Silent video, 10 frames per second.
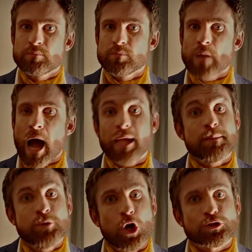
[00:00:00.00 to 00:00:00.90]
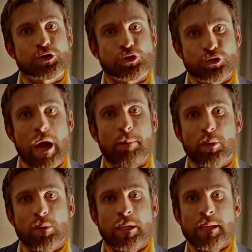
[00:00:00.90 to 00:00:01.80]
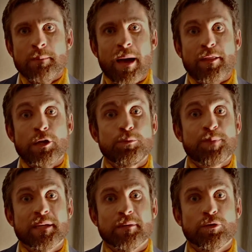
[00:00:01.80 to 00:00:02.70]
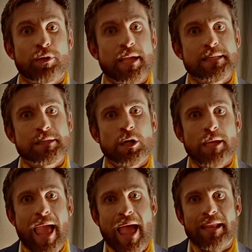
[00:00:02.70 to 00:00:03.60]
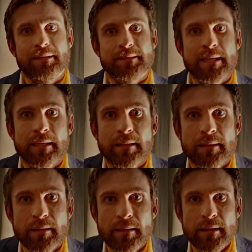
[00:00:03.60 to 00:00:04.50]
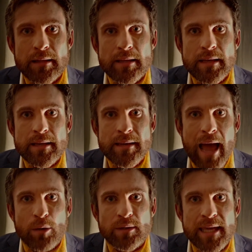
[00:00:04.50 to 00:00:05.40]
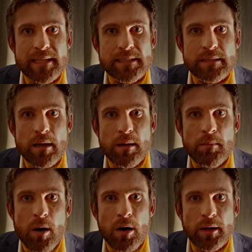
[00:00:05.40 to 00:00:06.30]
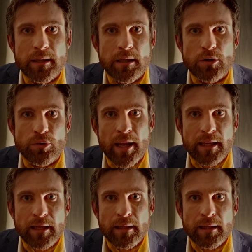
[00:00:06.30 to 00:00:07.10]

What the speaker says: I am not trouble. Mother Lupin raised her hand. Now kiss my ring.